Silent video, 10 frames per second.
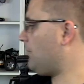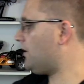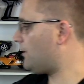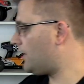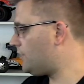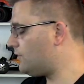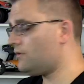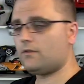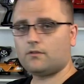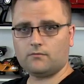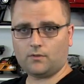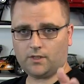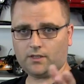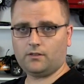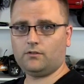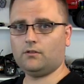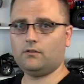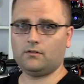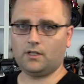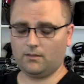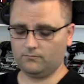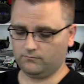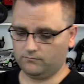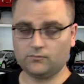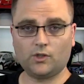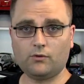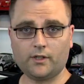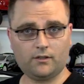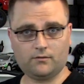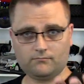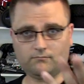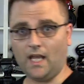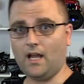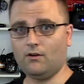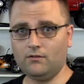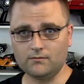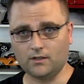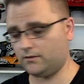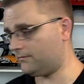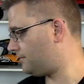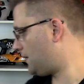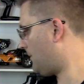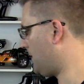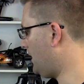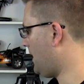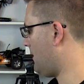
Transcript: camera that I use, the one that you're um, recording now on, yeah, but